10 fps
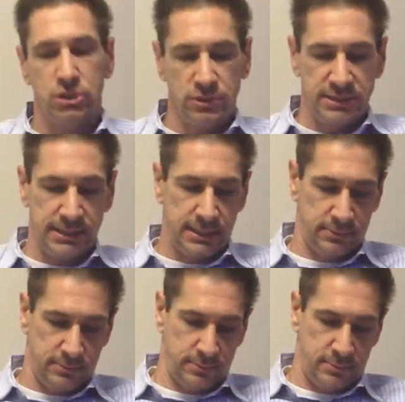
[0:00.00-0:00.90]
using
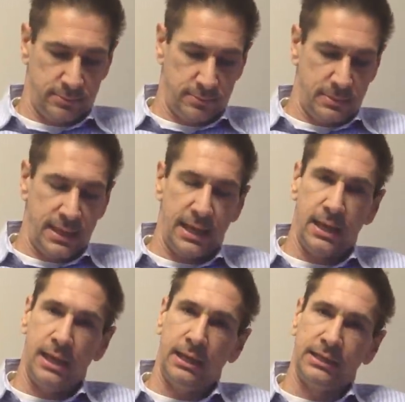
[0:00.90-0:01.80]

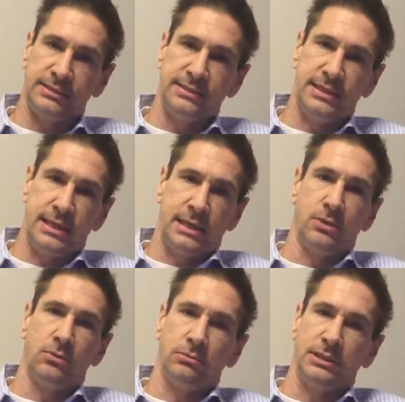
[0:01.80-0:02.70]

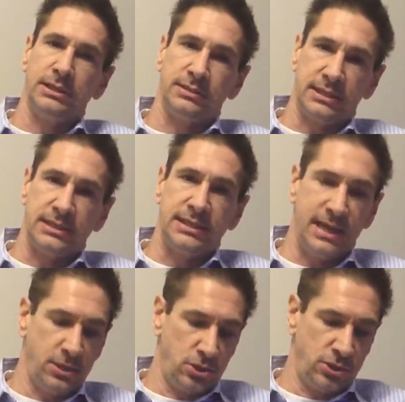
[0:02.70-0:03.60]
LXC or Linux
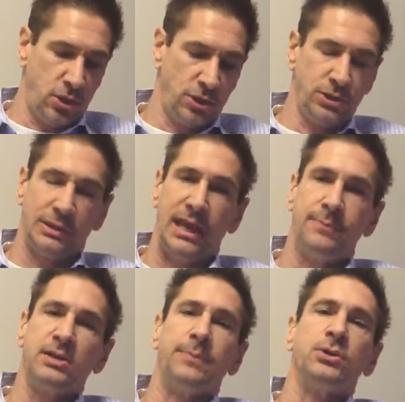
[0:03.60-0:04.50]
containers on your
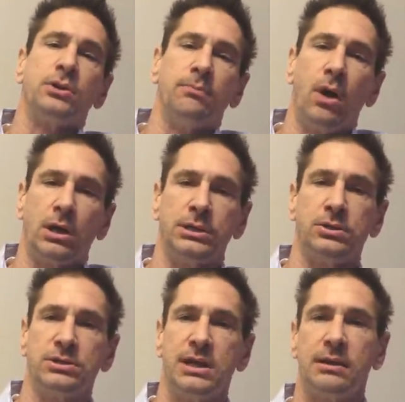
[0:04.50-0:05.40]
laptop, you can model
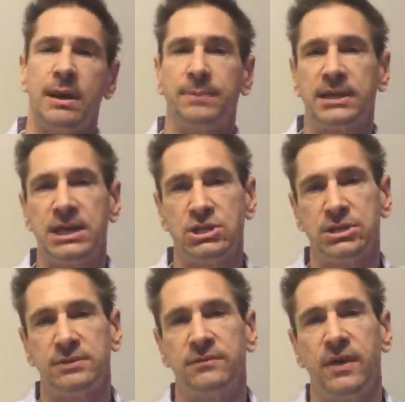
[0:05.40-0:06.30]
your entire
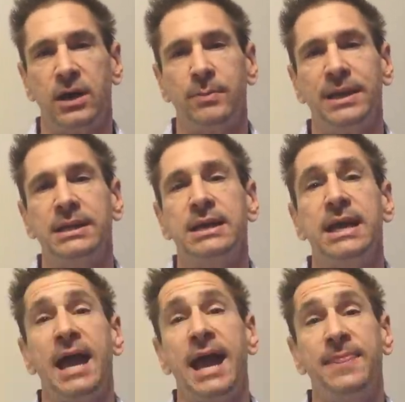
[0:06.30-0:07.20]
application environment
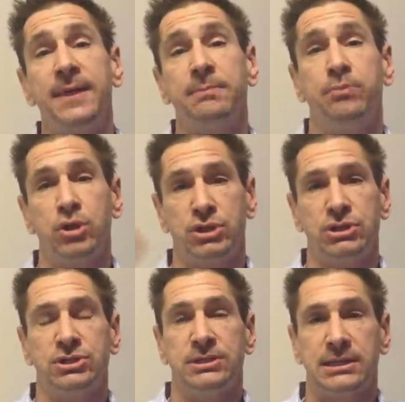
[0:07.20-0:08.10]
and then push
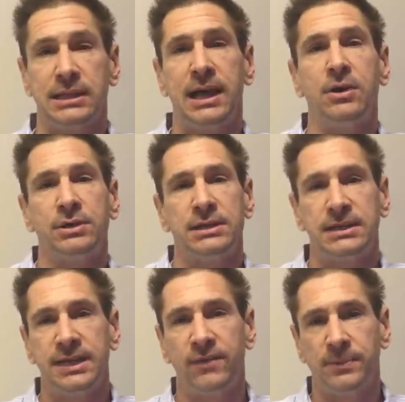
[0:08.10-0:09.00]
it to the cloud in the
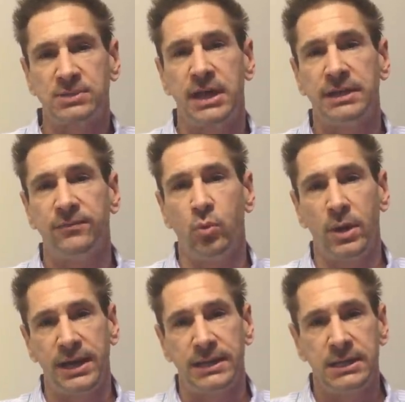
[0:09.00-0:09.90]
DevOps kind of a
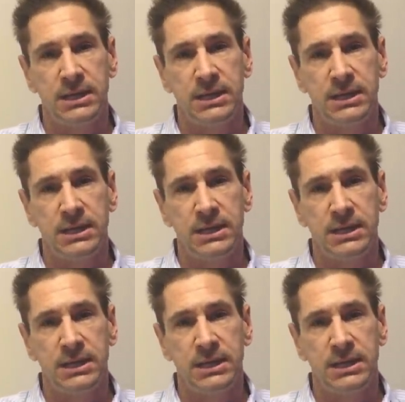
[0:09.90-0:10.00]
way.